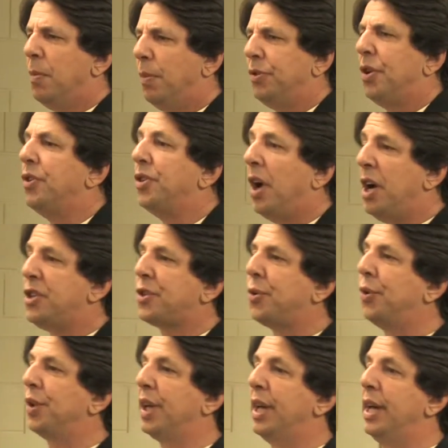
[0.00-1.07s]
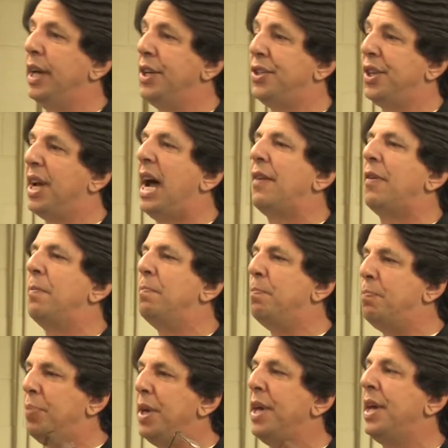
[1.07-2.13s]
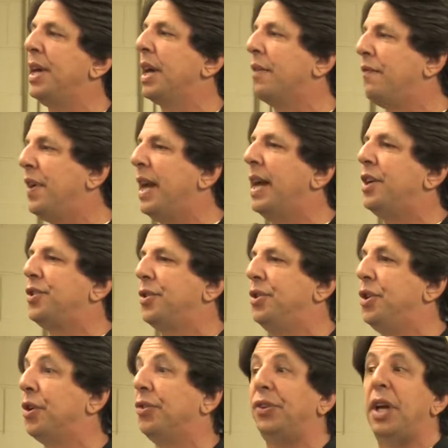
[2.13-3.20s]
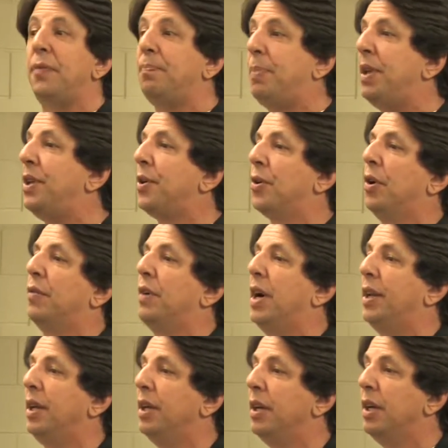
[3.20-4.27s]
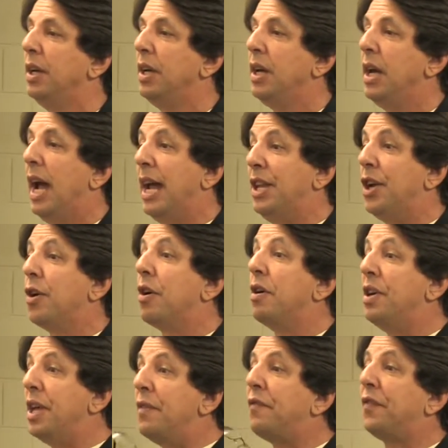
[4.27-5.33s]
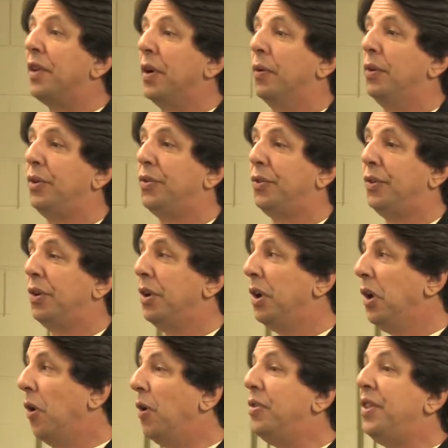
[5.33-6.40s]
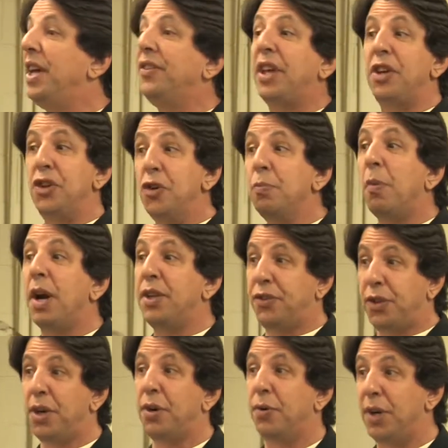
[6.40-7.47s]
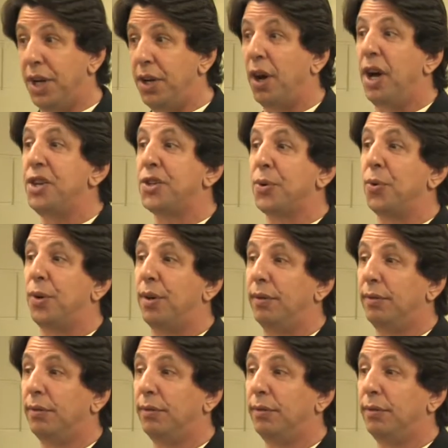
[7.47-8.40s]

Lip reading: But those high school kids, they have a big advantage on you because they've been there already, and they're an influence on things that you might do in high school.